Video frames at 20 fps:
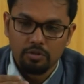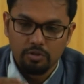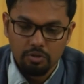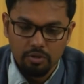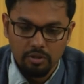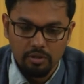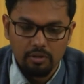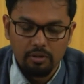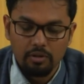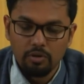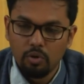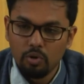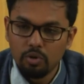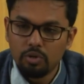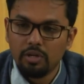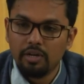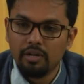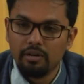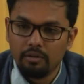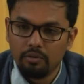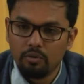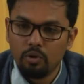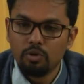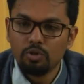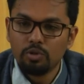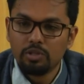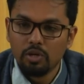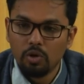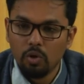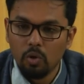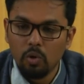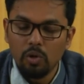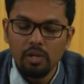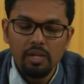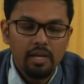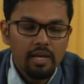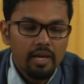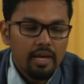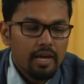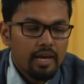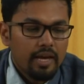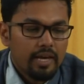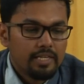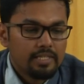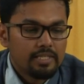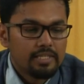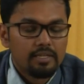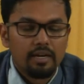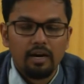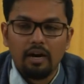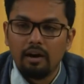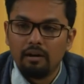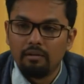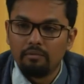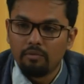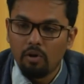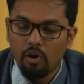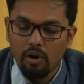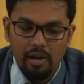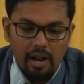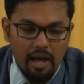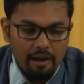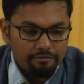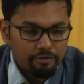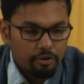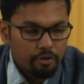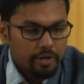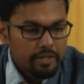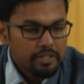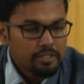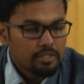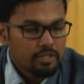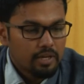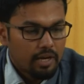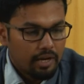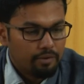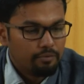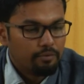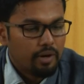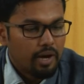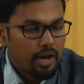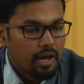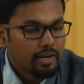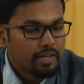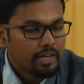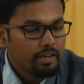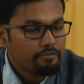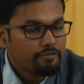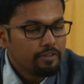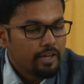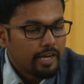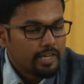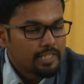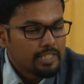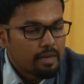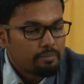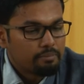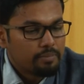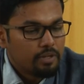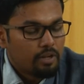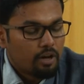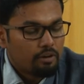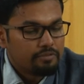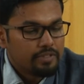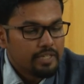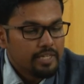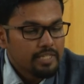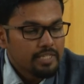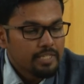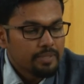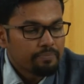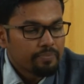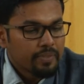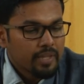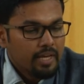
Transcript: uh, go, uh, go to the goal is um, all affordance. I will give example of this.